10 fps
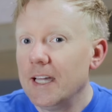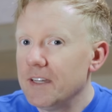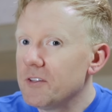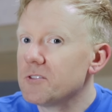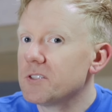And
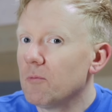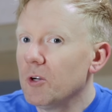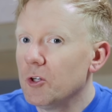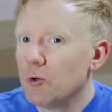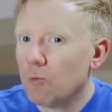if you're
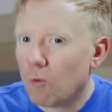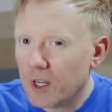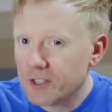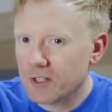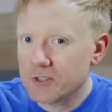someone who
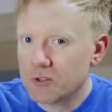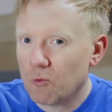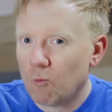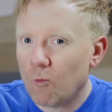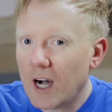wonders
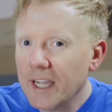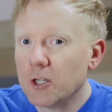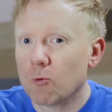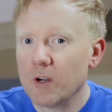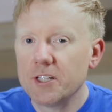why
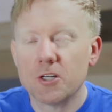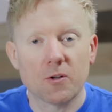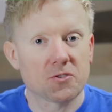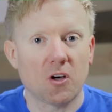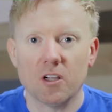your
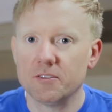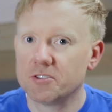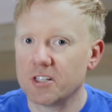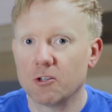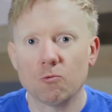ringtone is all of a
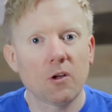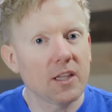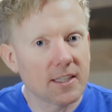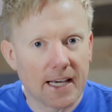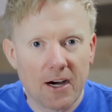sudden
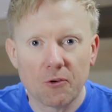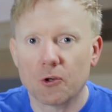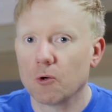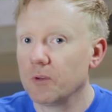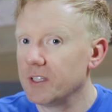really loud
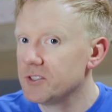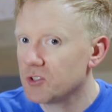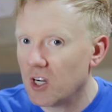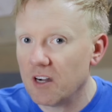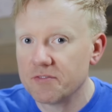or really
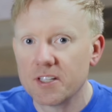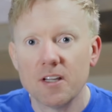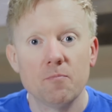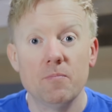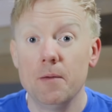soft,
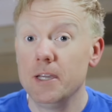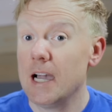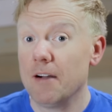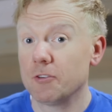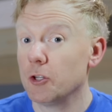maybe
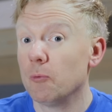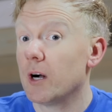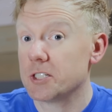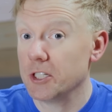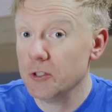after you
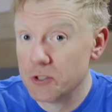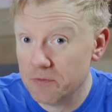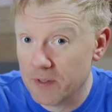watch a YouTube